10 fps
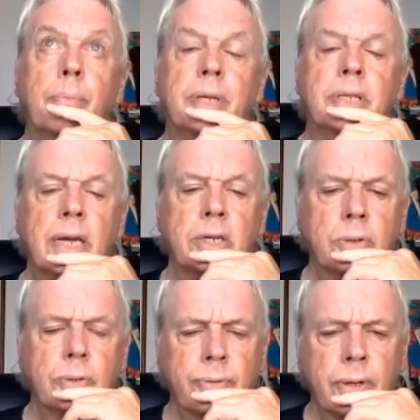
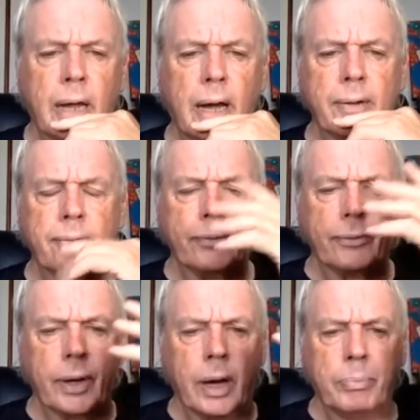potential for life,
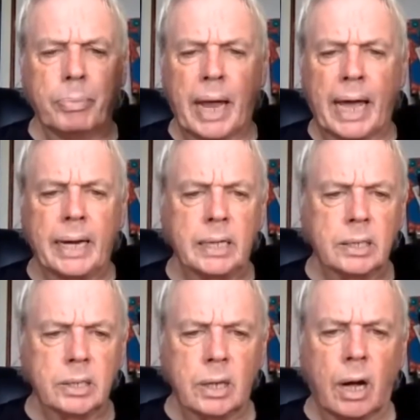uh,
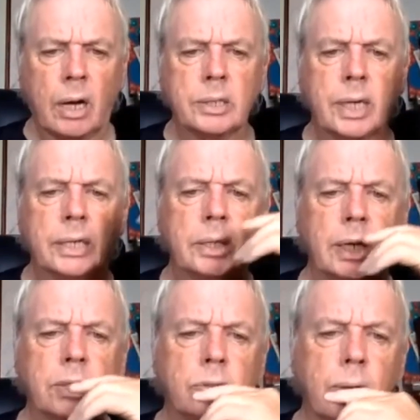planets, stars, etc.,